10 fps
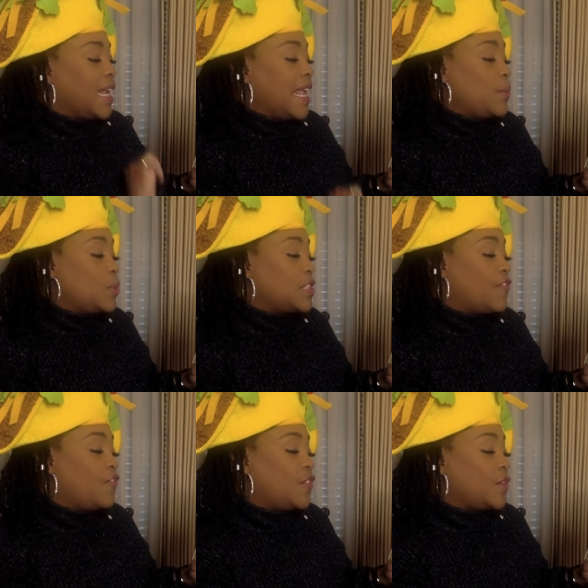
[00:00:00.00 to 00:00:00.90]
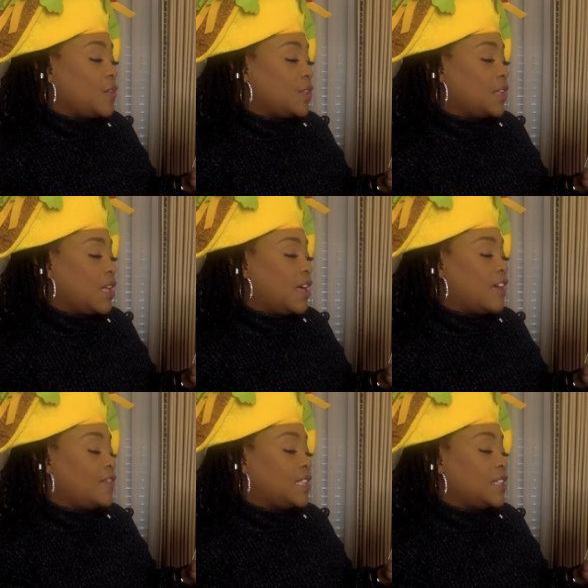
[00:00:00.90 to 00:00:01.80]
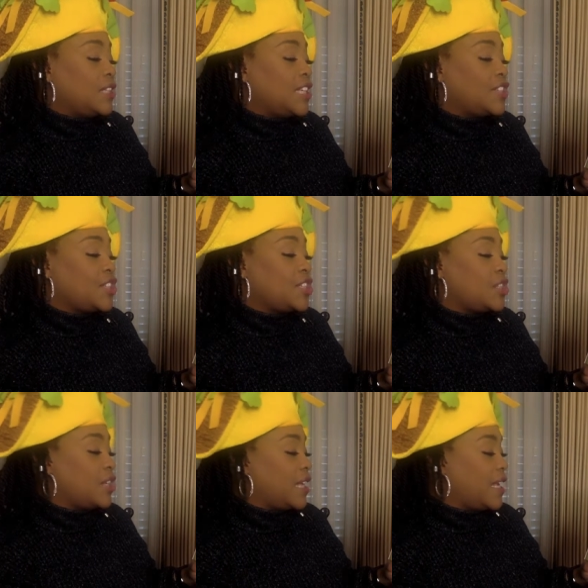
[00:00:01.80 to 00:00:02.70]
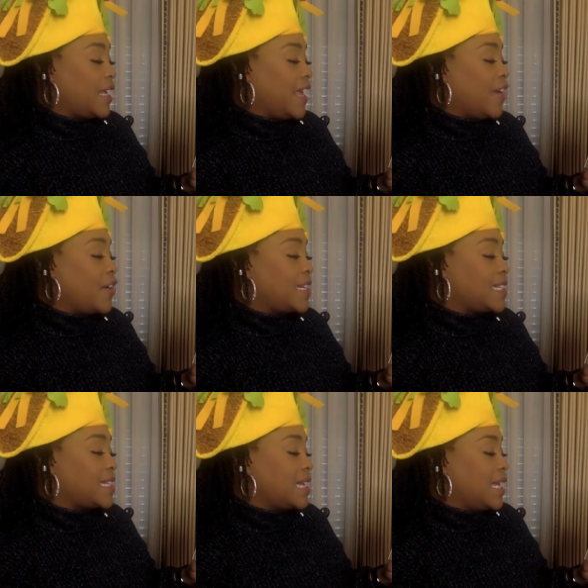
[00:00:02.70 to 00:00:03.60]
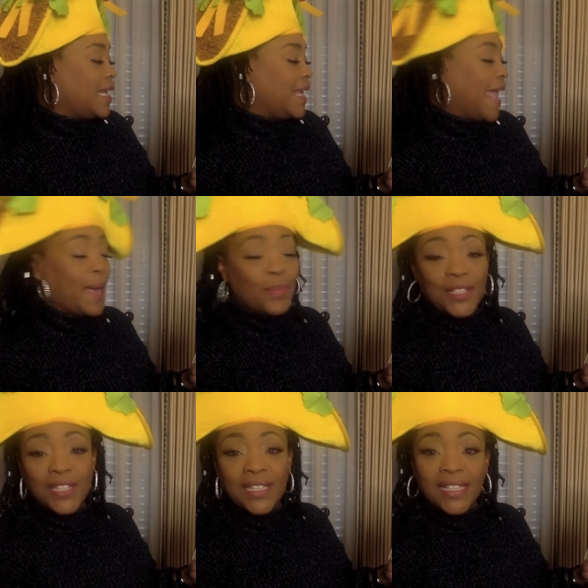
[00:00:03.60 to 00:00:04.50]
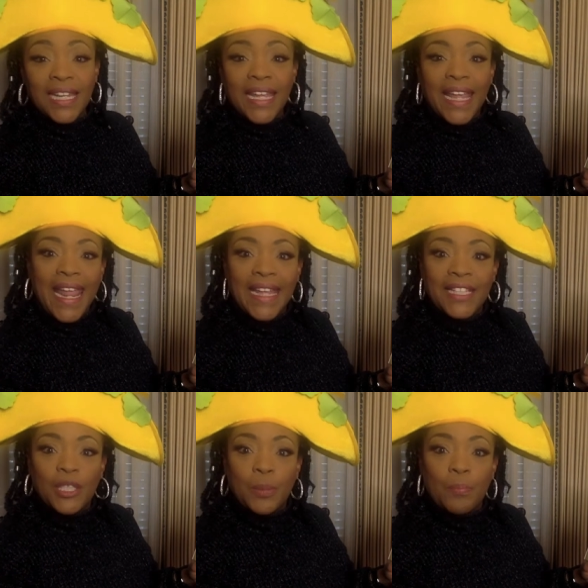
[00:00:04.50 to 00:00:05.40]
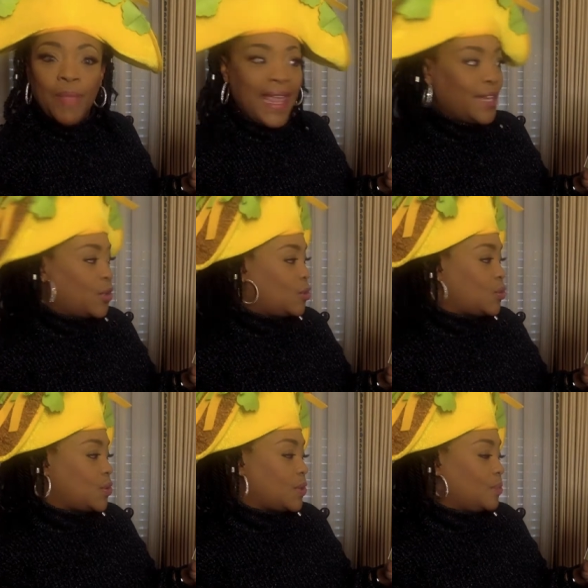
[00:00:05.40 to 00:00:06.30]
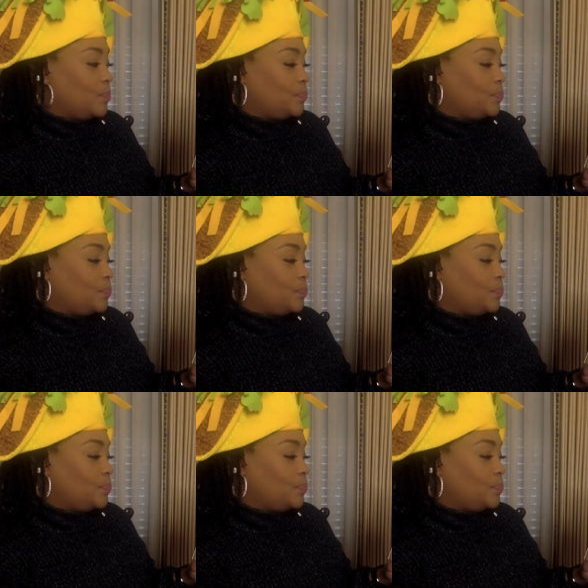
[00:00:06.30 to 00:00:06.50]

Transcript: It was full of delicious looking carrots, cabbages, and tomatoes.